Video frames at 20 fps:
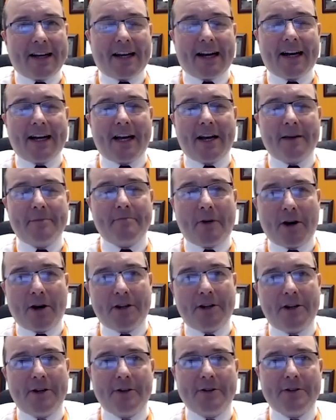Hi, I'm
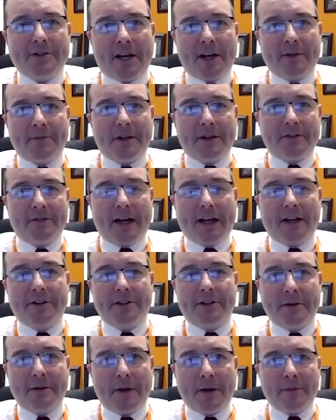Mark Hughes. I'm a
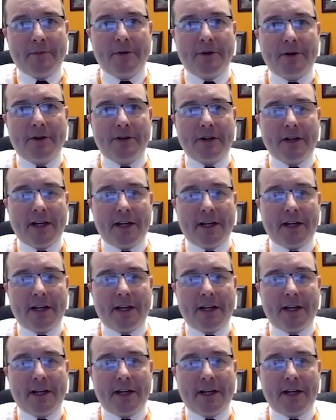faculty member